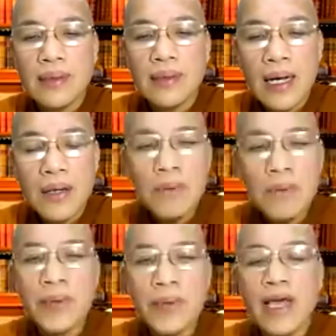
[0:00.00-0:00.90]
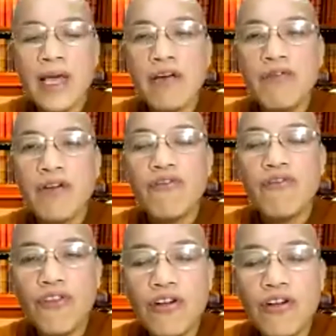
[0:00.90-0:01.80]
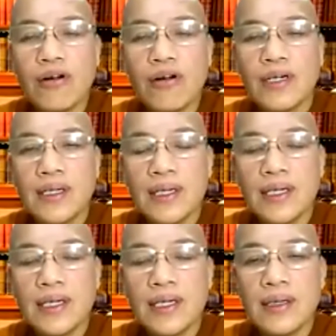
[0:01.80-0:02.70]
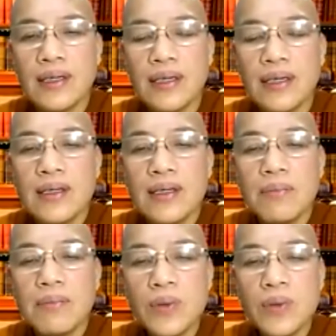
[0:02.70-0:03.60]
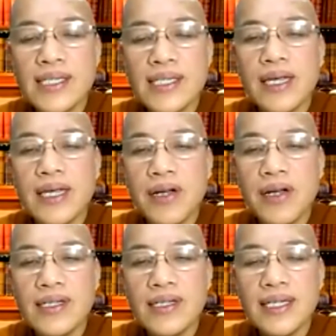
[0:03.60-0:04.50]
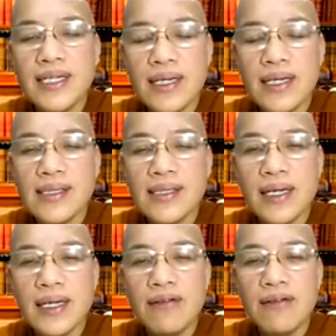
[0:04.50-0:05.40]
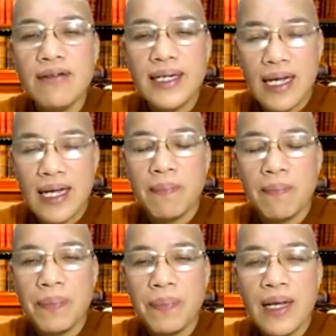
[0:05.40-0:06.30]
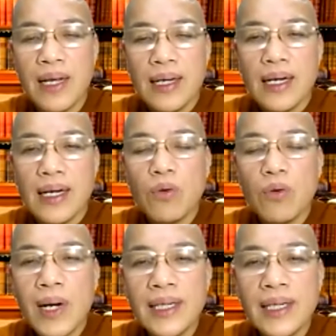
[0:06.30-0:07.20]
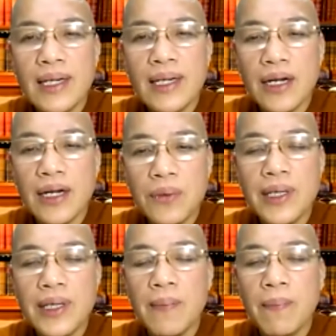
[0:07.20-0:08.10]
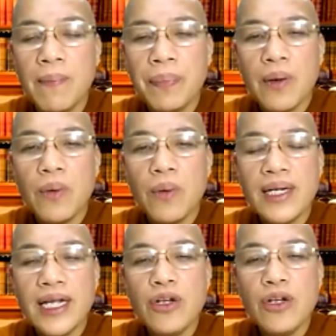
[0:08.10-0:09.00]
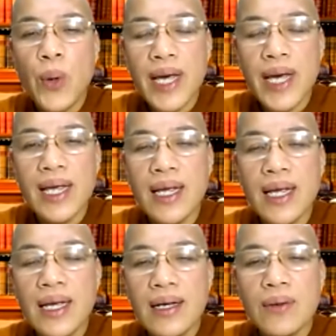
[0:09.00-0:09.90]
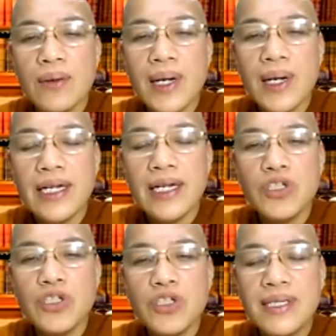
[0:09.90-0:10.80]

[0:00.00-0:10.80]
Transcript: now we have four uh, Buddhist universities in Vietnam. Uh, one in Hanoi, one in Hue, one in Ho Chi